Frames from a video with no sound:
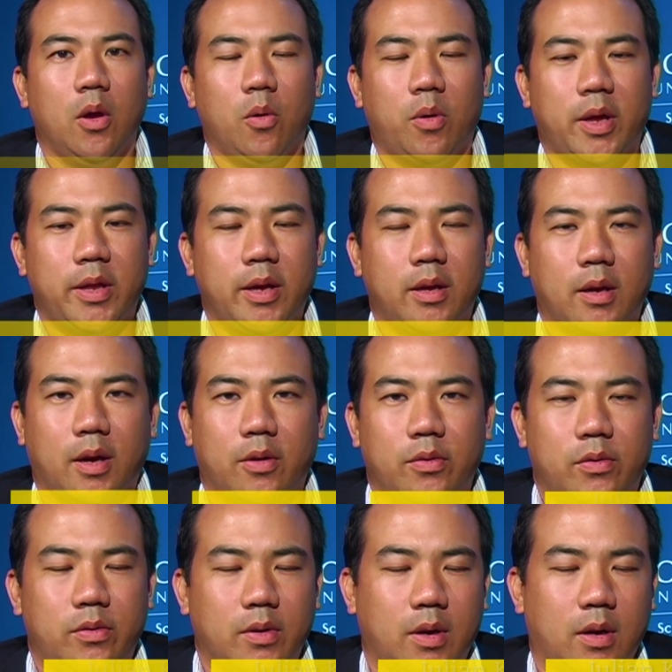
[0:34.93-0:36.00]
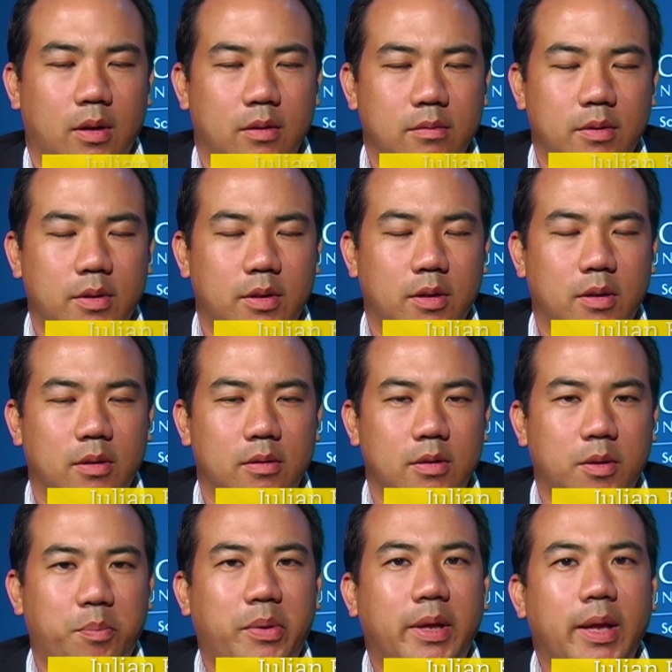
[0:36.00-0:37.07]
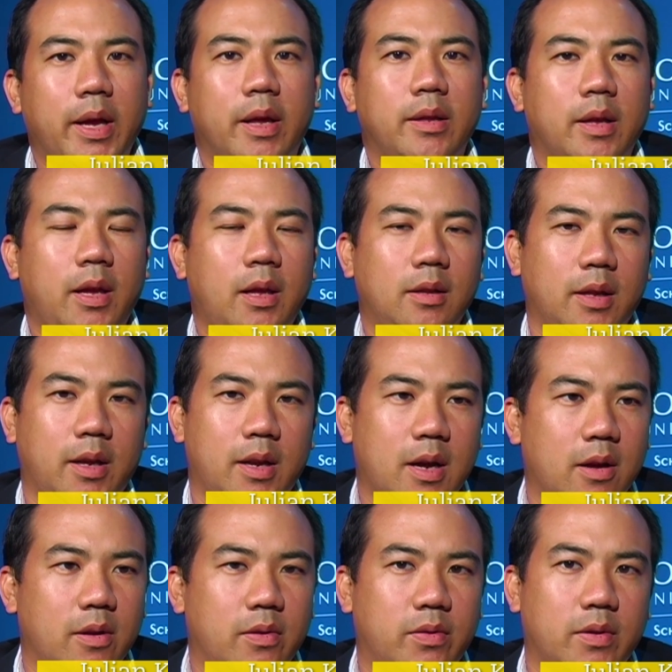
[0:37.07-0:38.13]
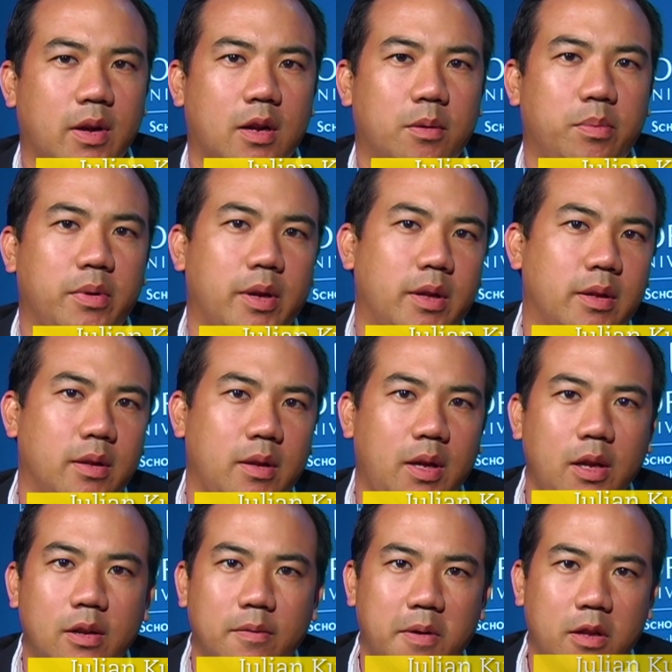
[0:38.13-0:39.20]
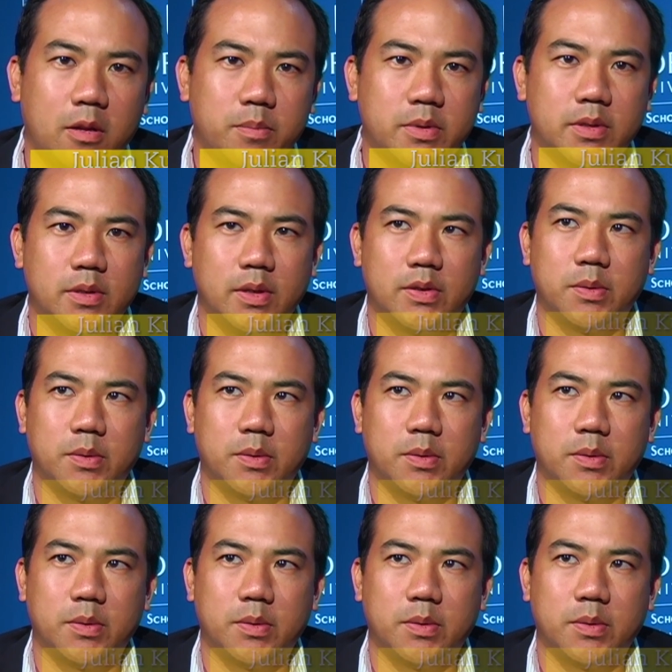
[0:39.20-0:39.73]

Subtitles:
Well, I think the plan that he laid out is not a plan that he developed.